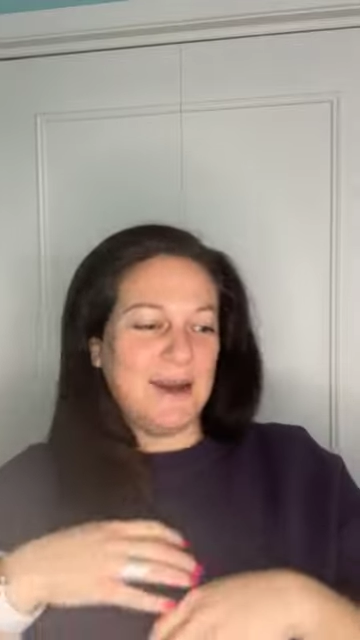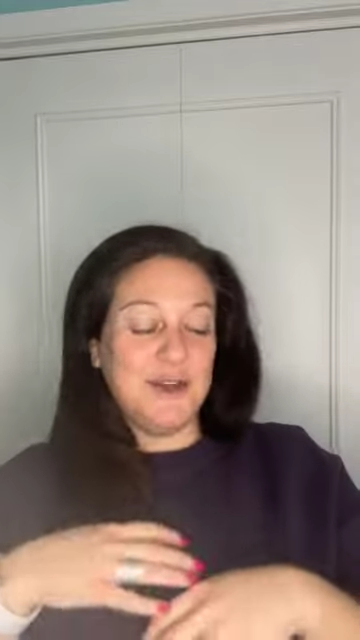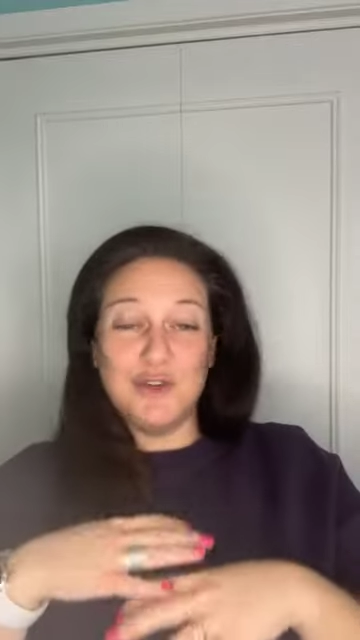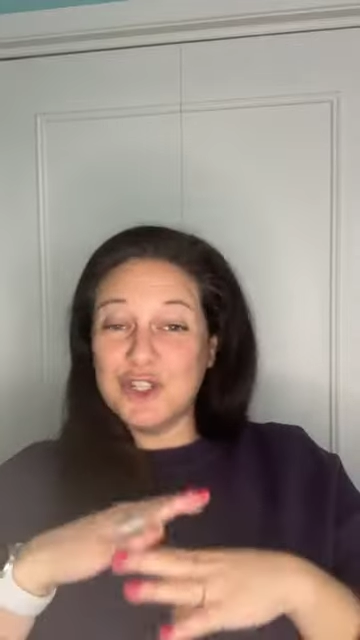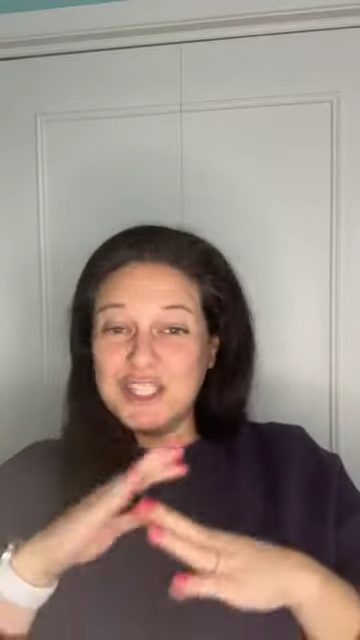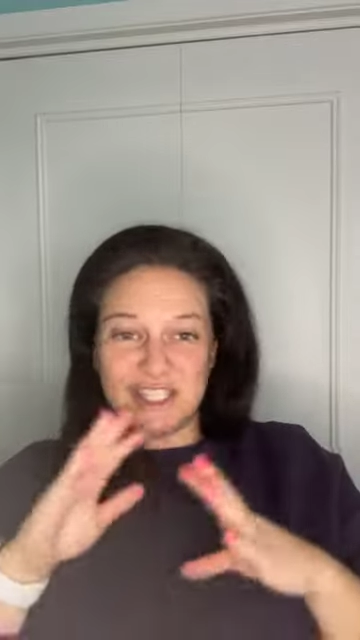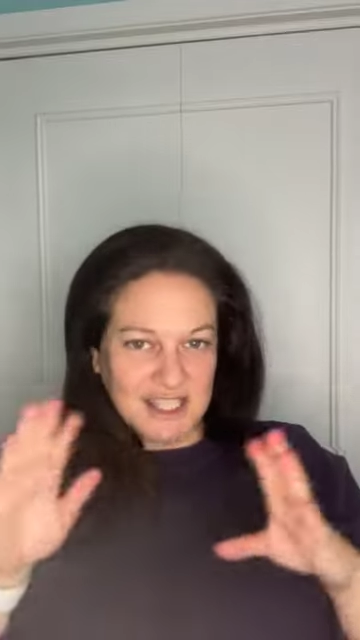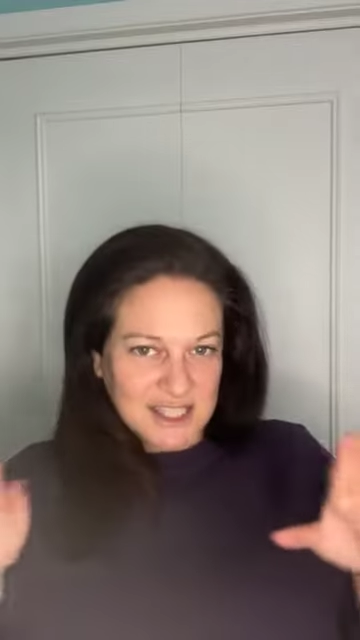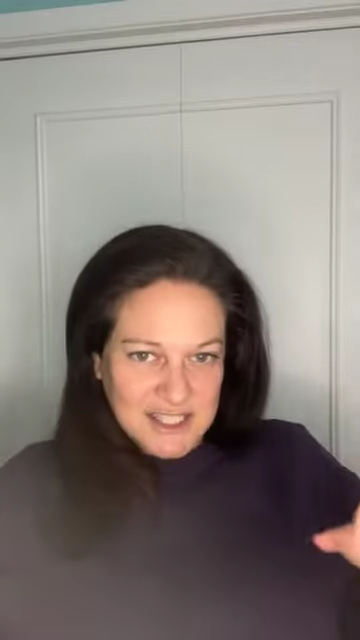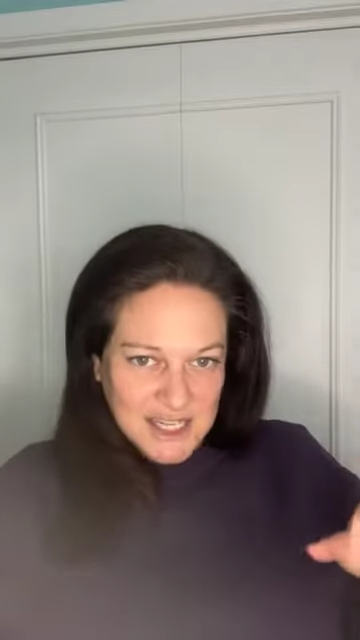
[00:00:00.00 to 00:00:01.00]
And you should
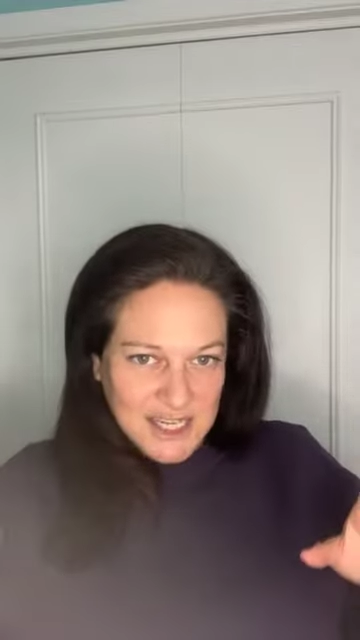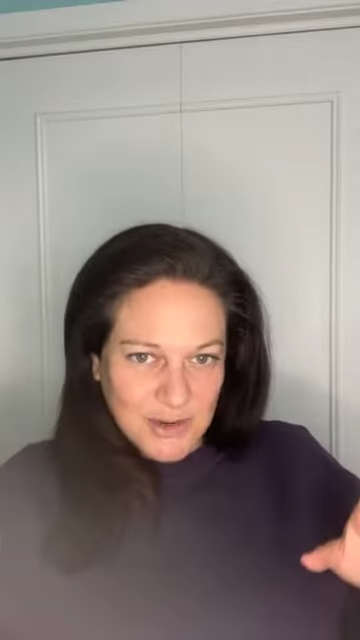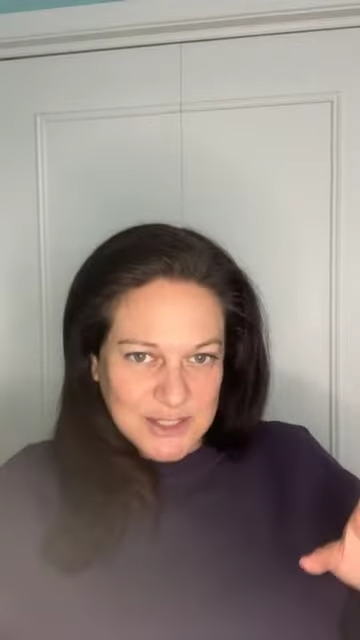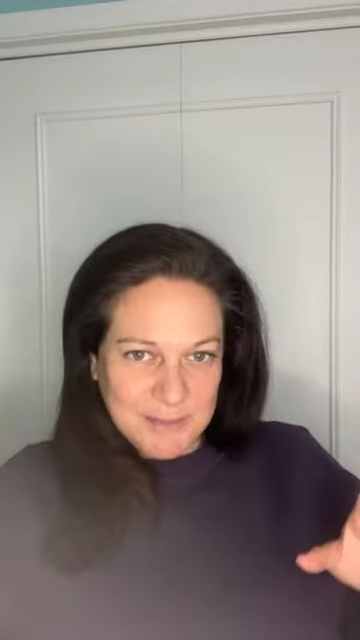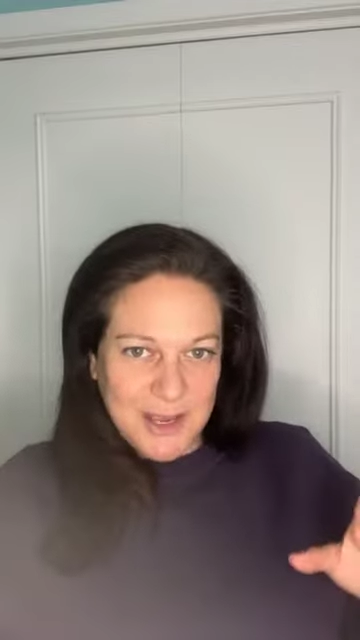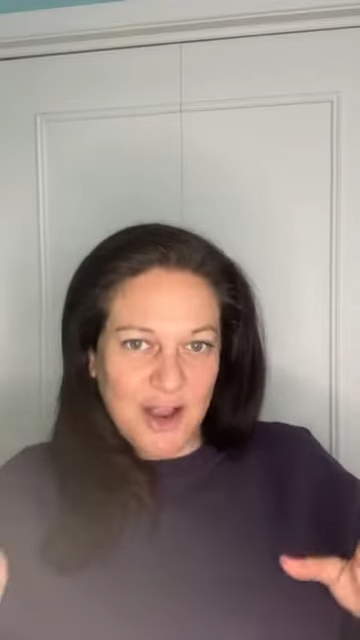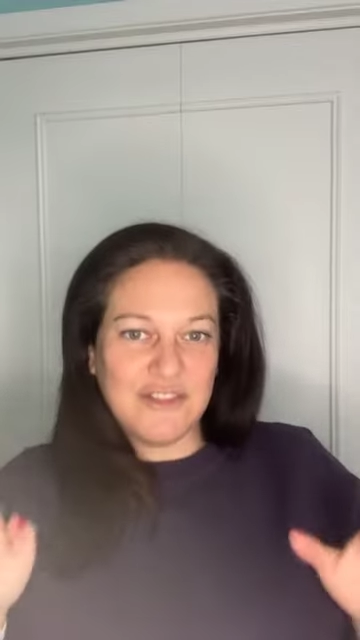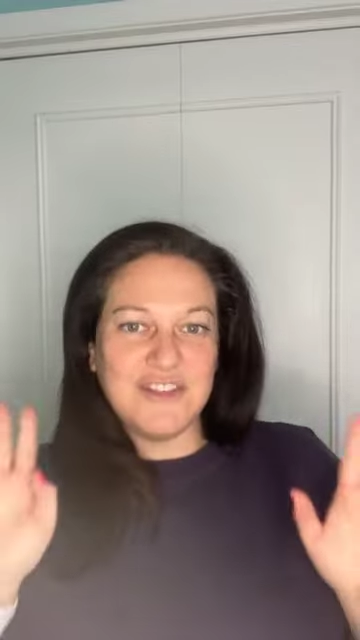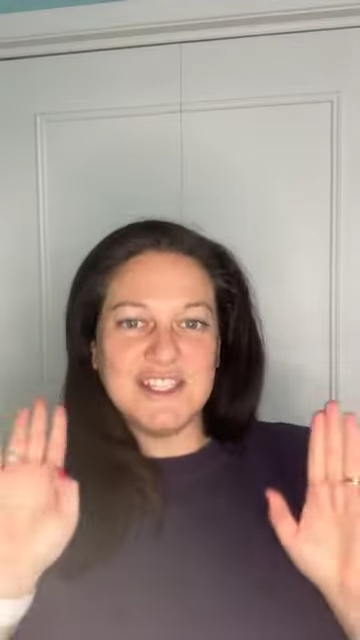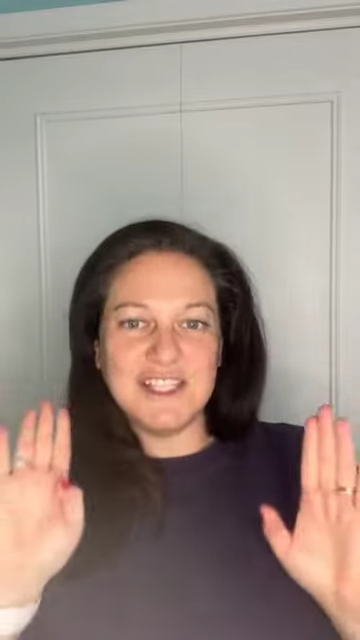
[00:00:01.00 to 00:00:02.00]
see the sticky notes in my
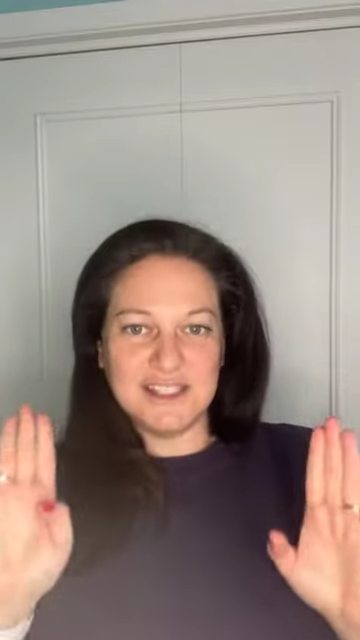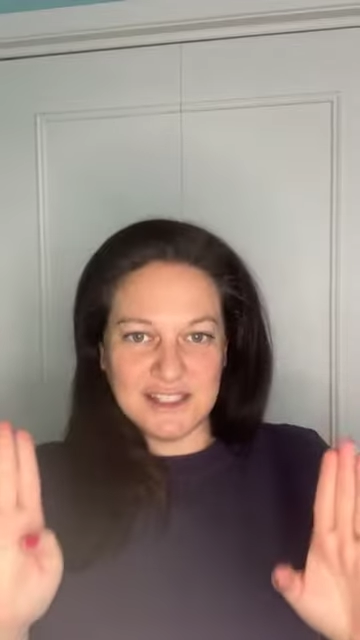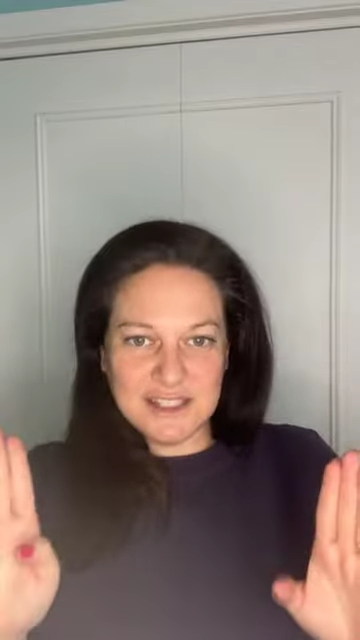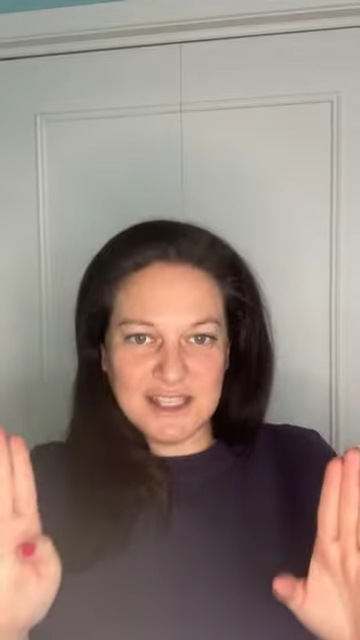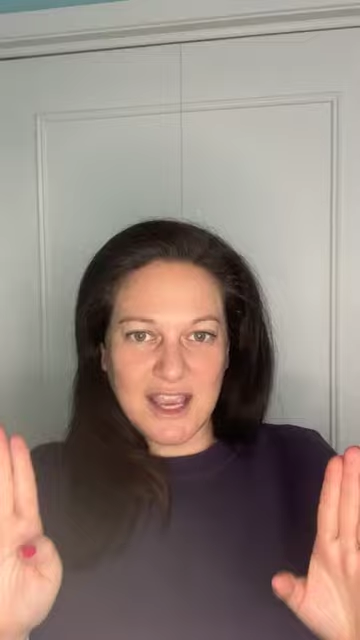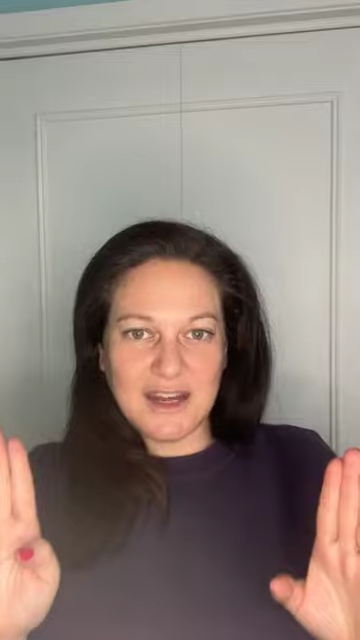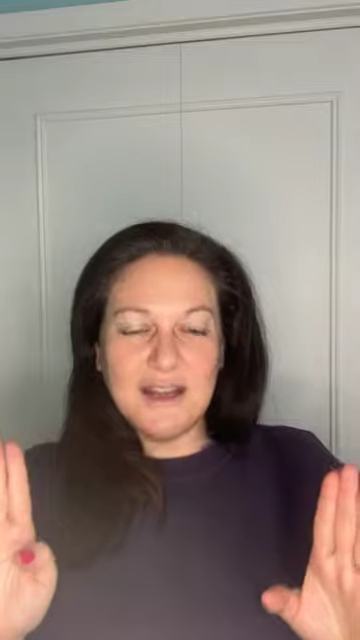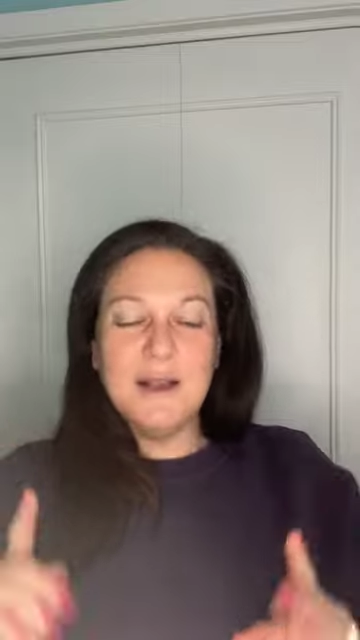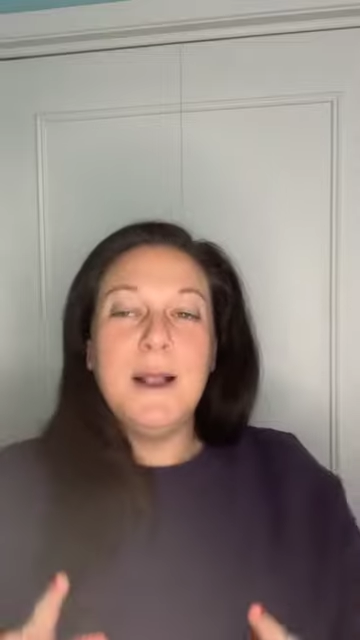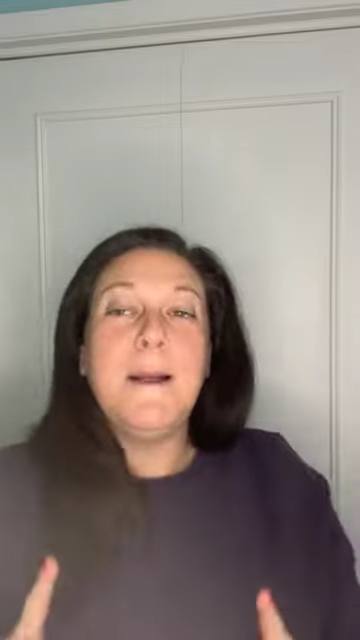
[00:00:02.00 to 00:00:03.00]
office. It's
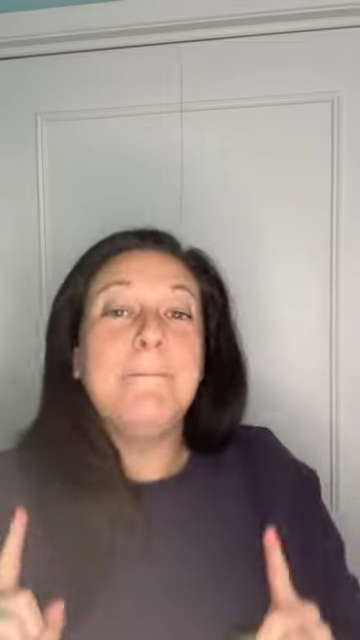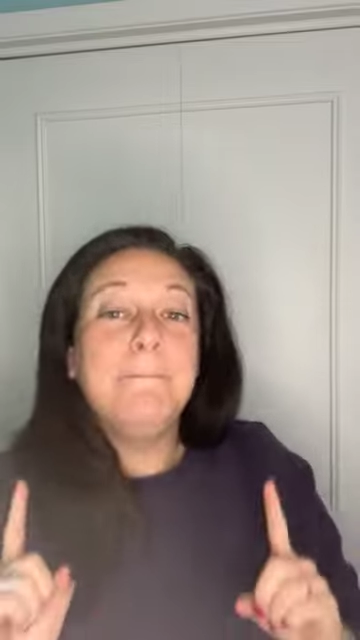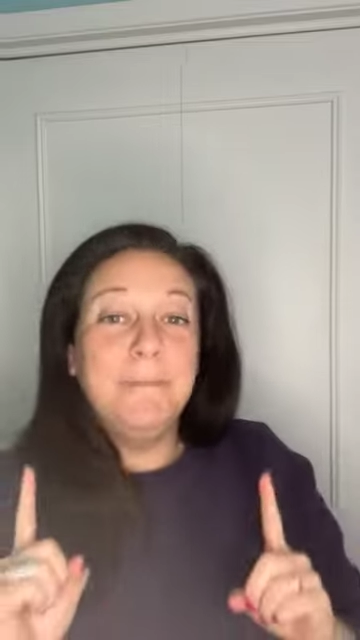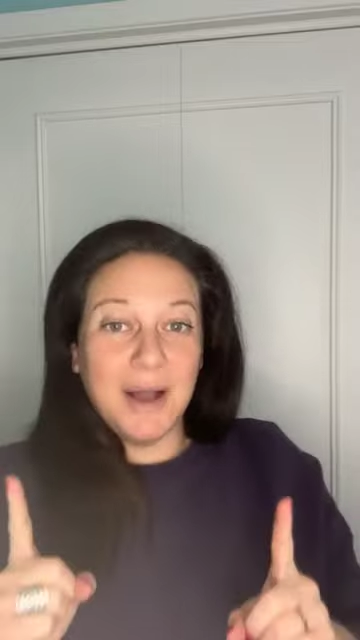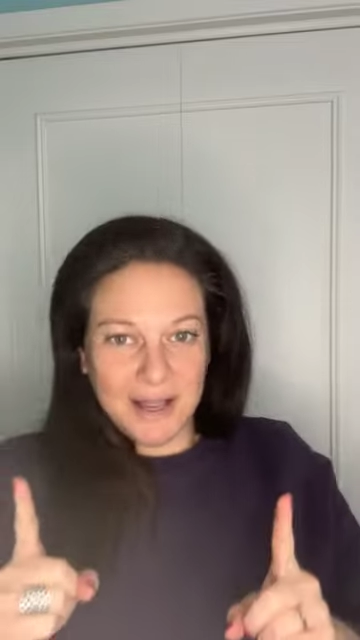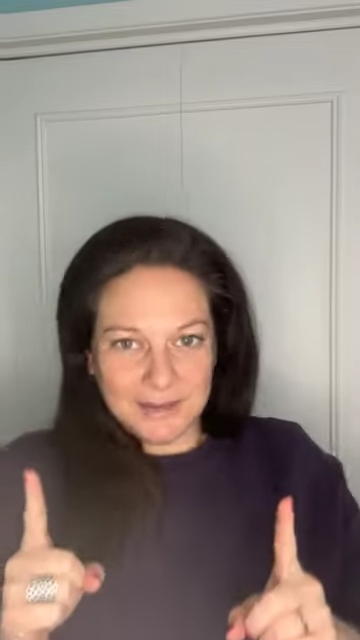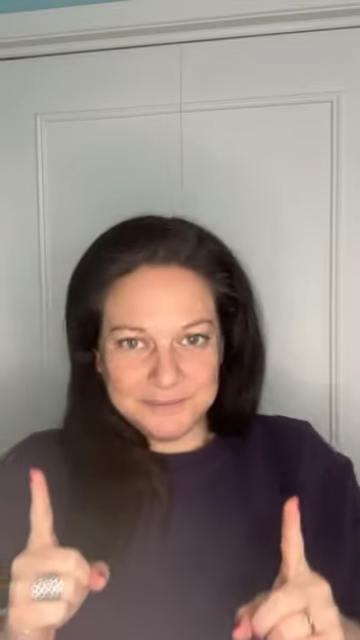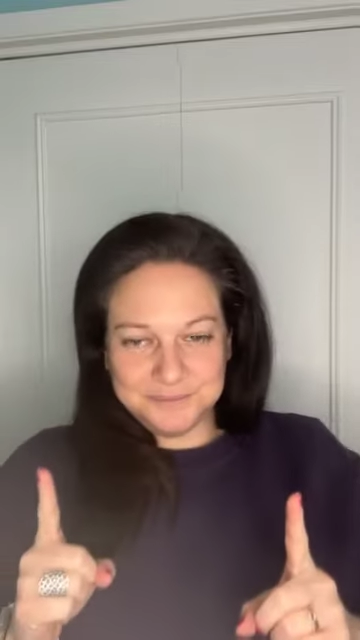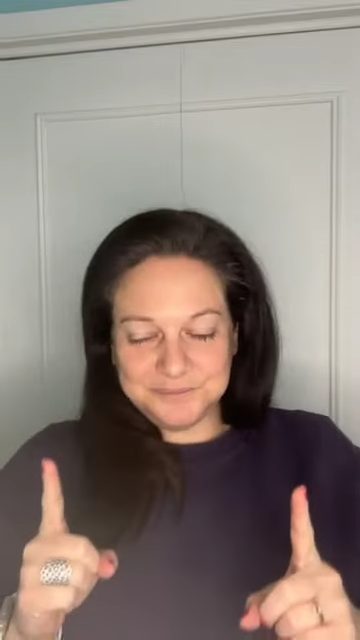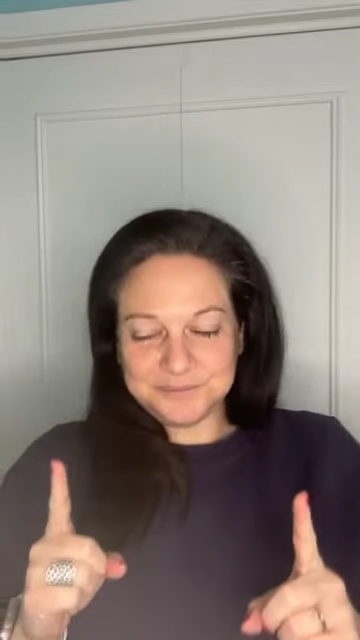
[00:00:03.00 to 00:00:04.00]
insane. But